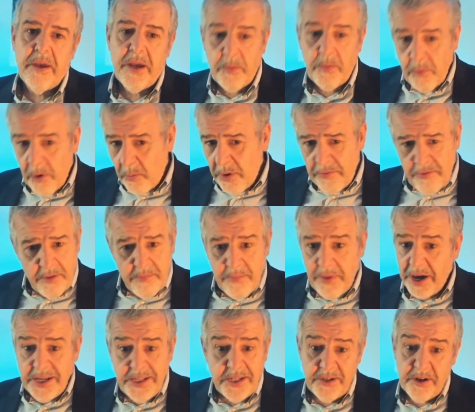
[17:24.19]
And what we're
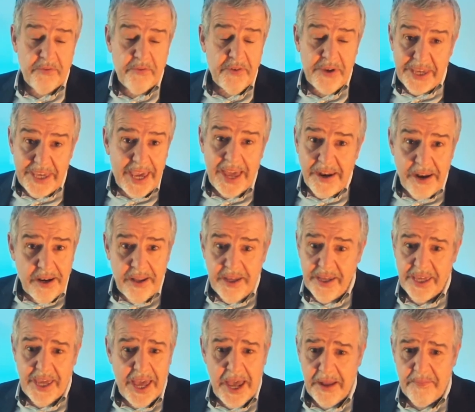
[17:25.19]
reminded of again and
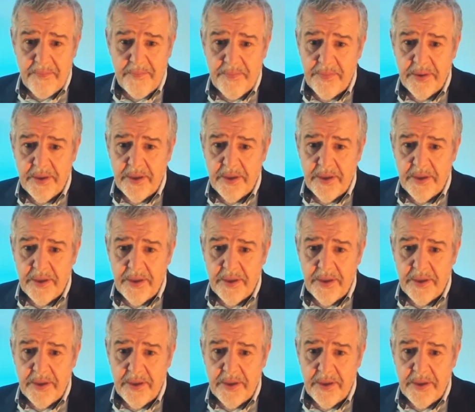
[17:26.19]
again